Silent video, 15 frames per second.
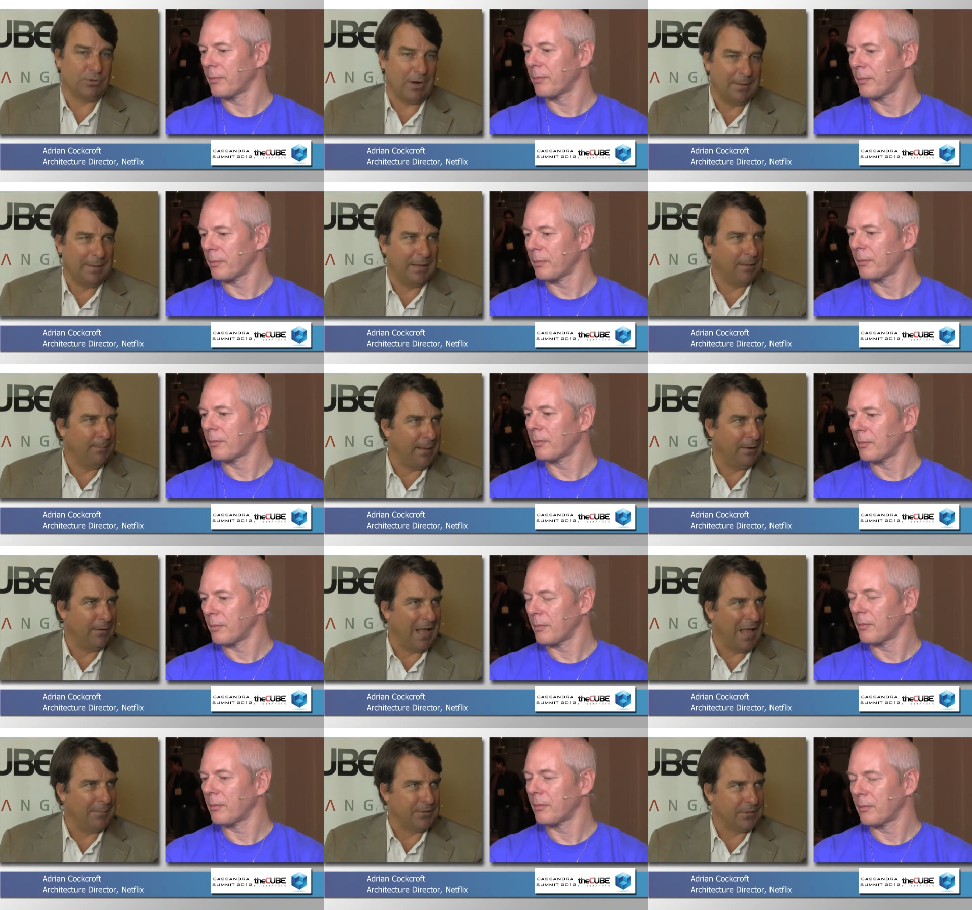Speaker 1: trying to be a
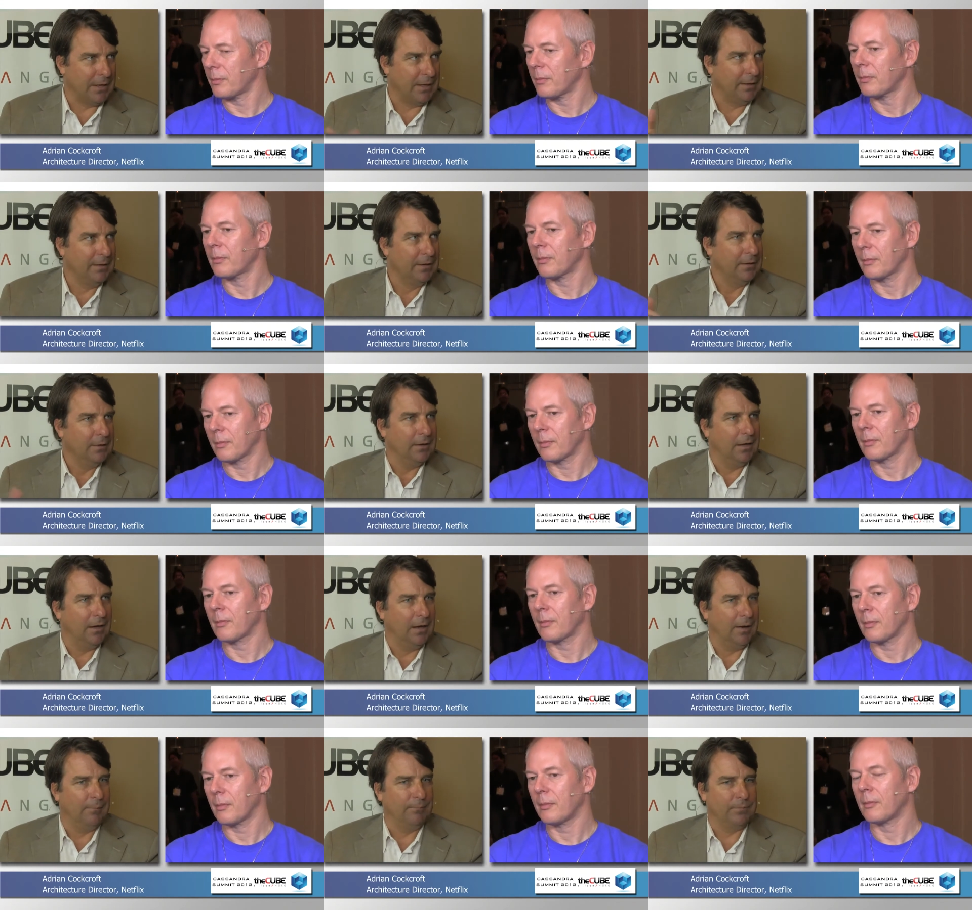competitor to Amazon.
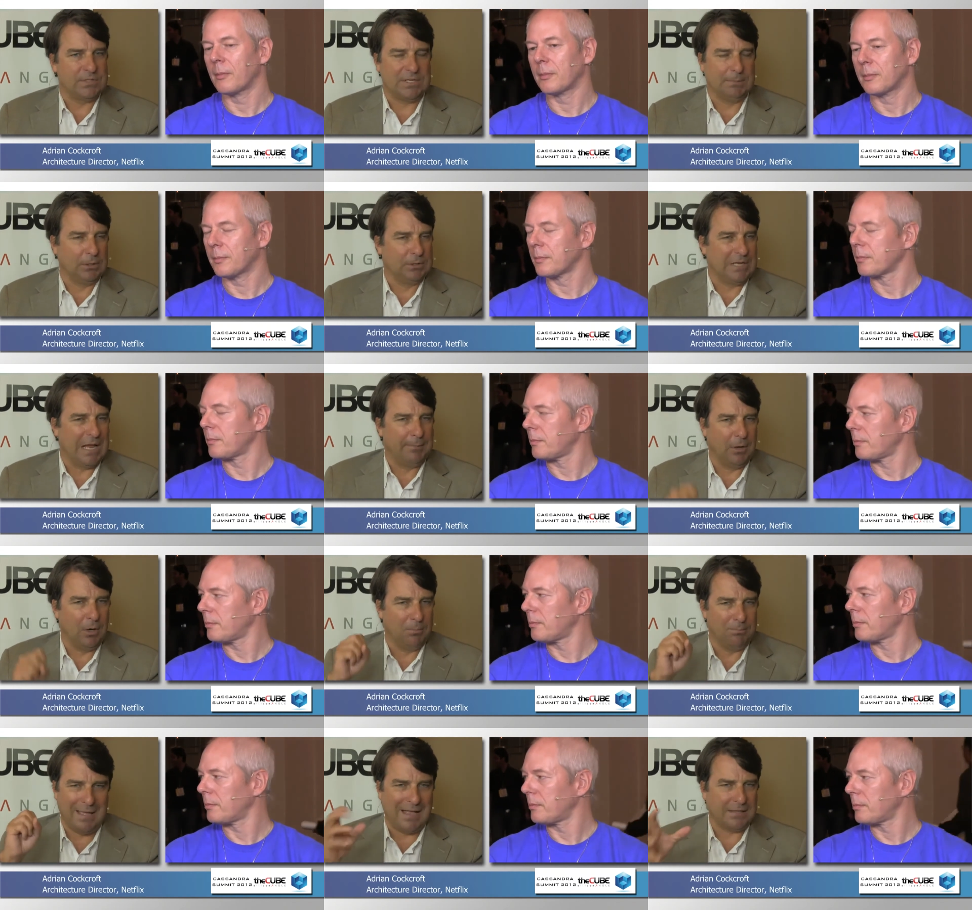Um, similar
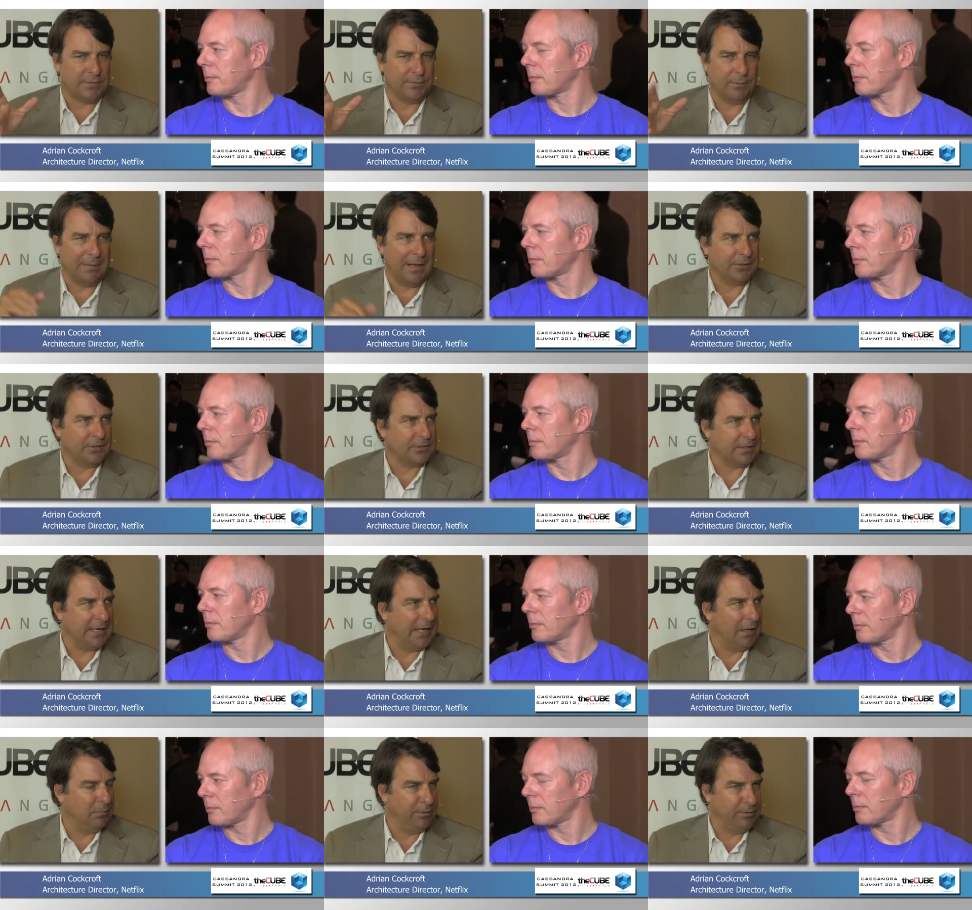demo, massive amounts of
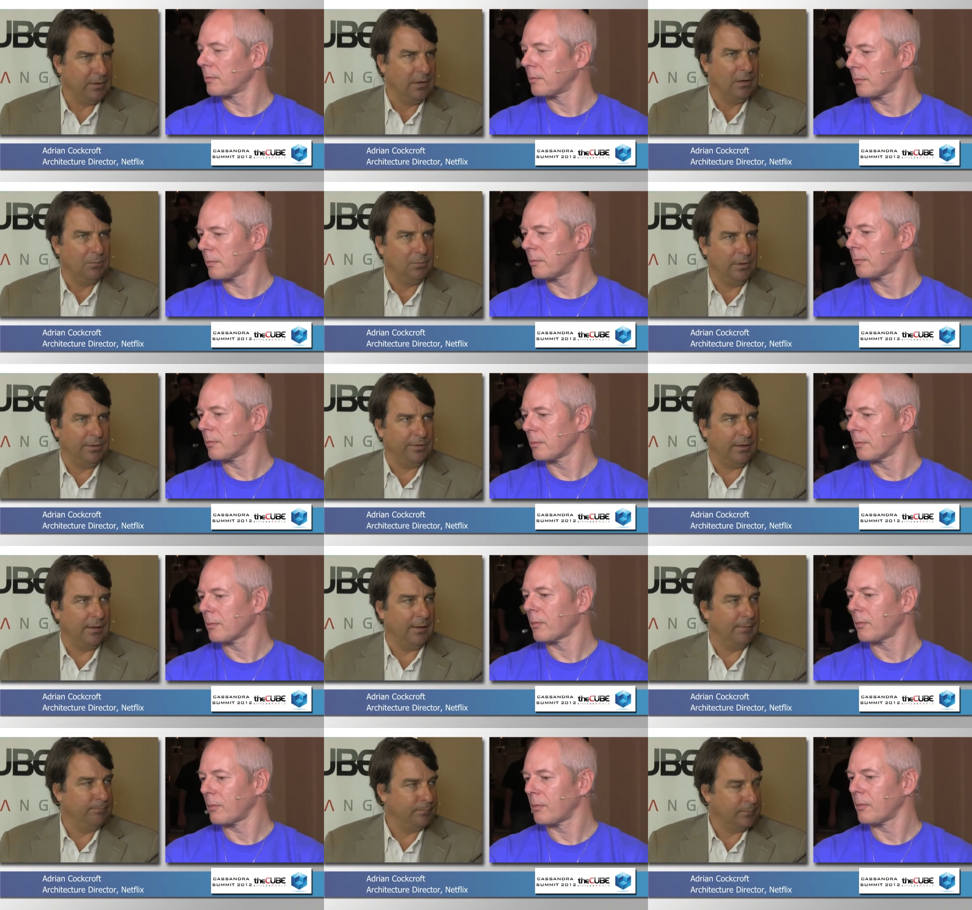scale with, with
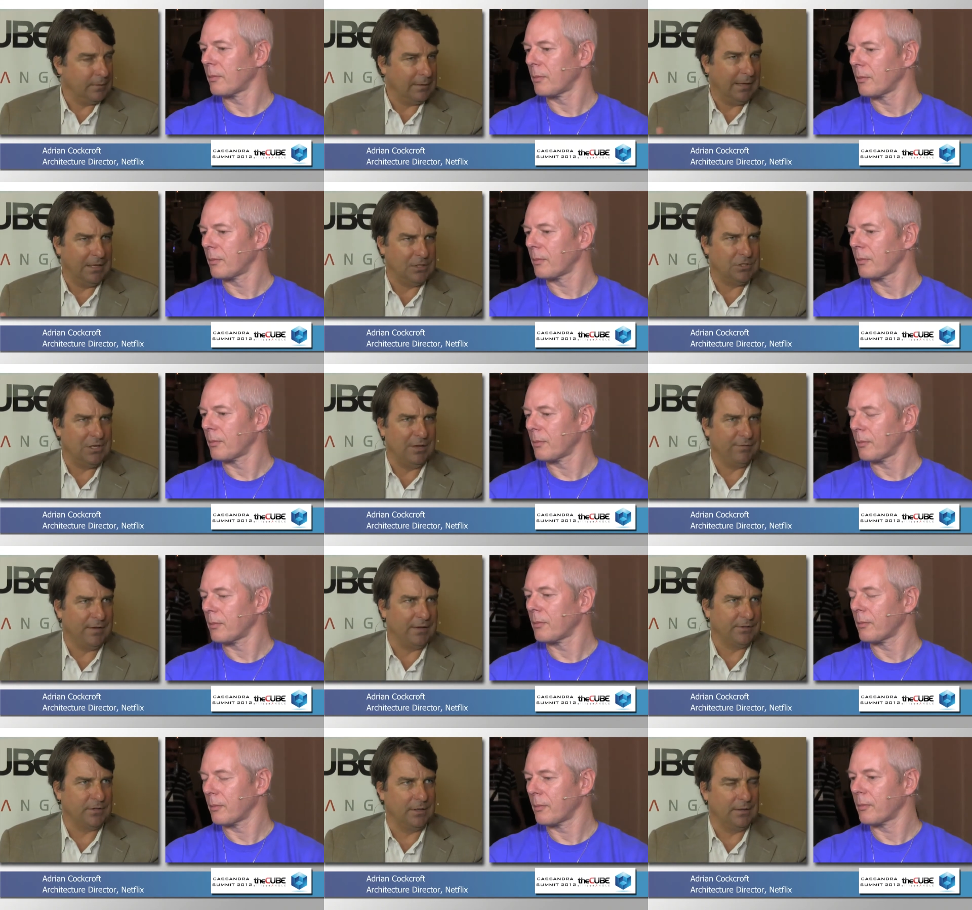um,
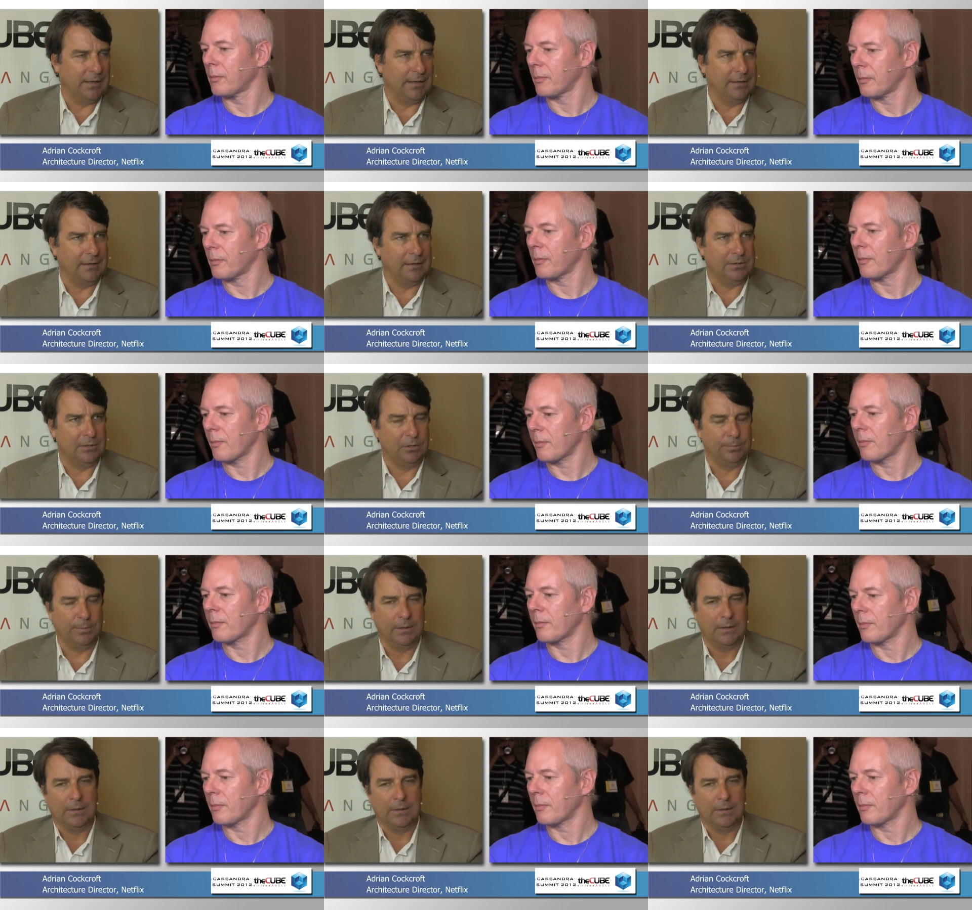HDFS and, and Hadoop.